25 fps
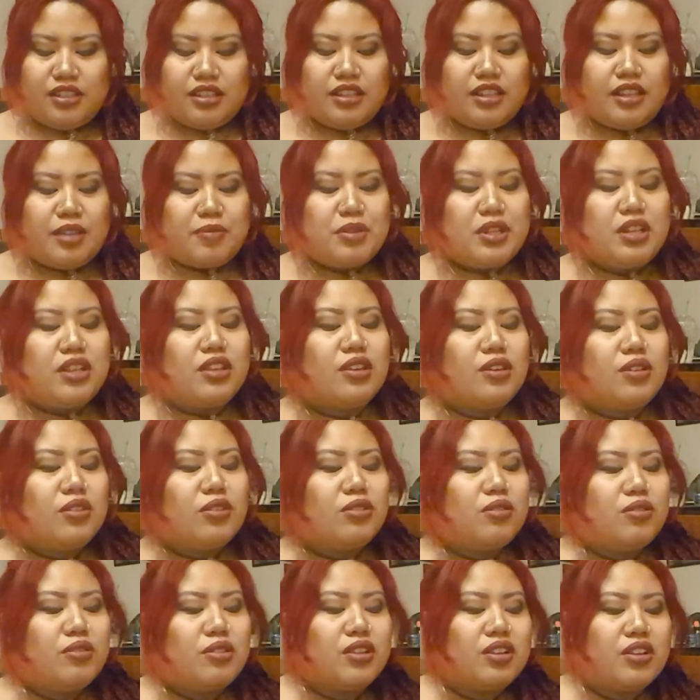I'm gonna go
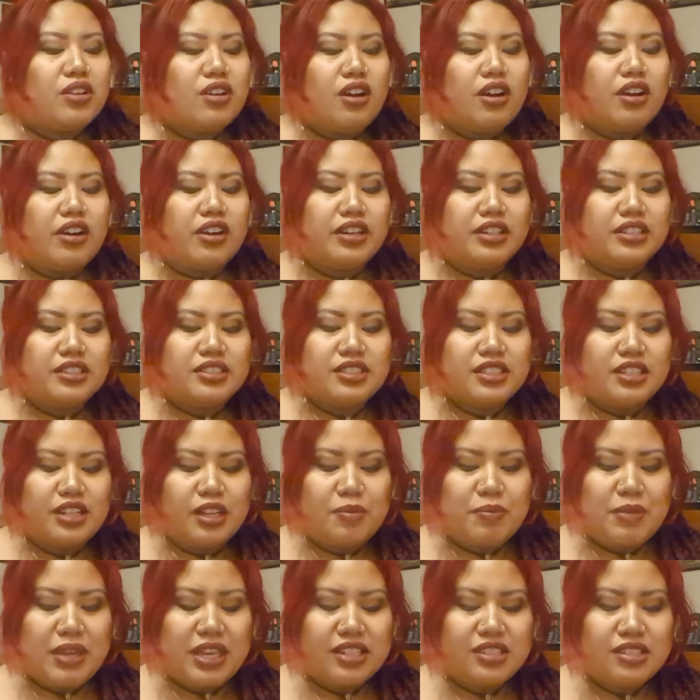through the cards and I'll
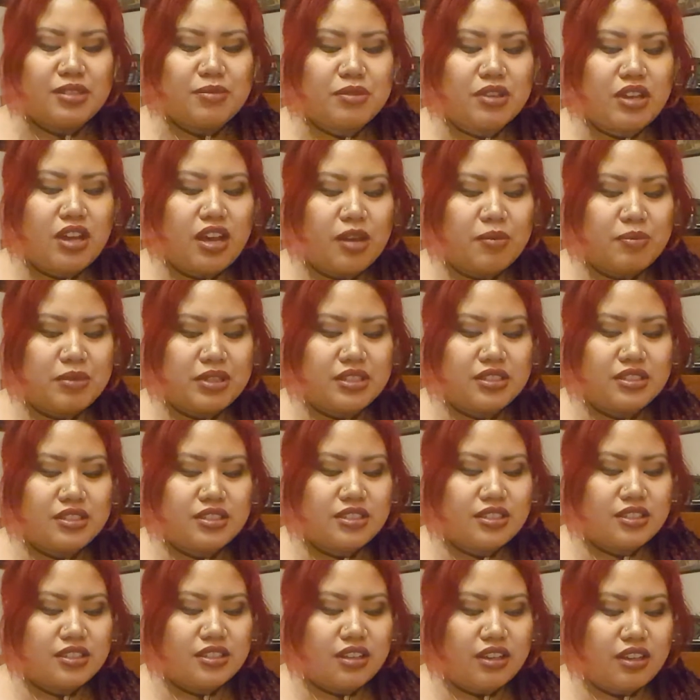make some
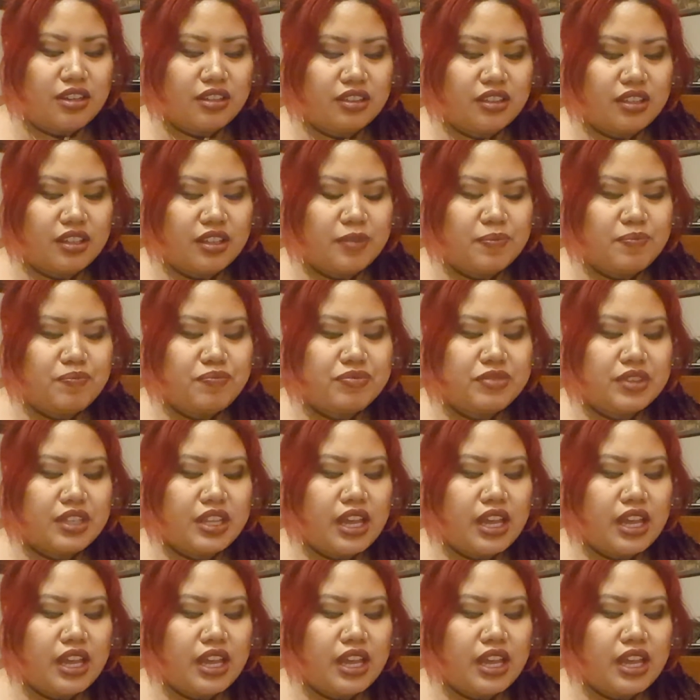comments on them.